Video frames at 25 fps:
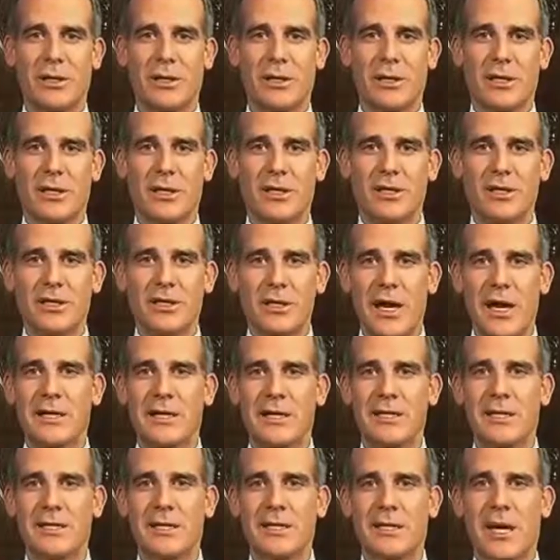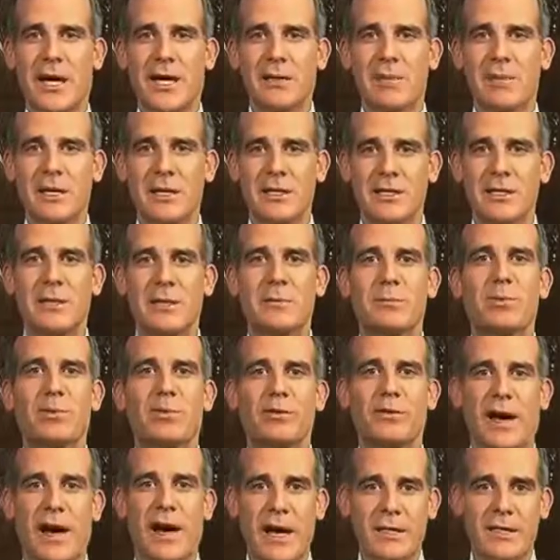that science and medicine
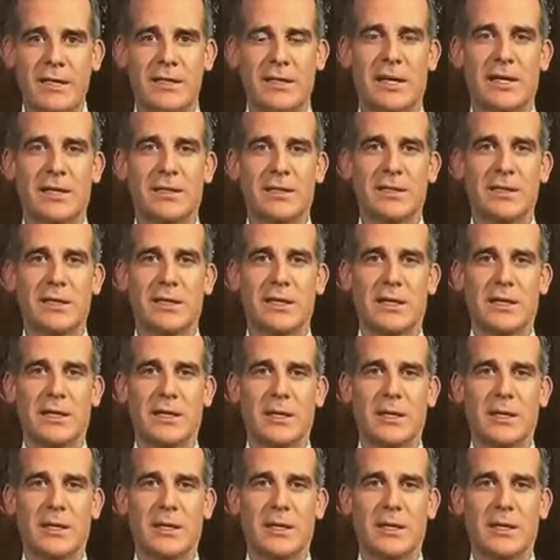provides us,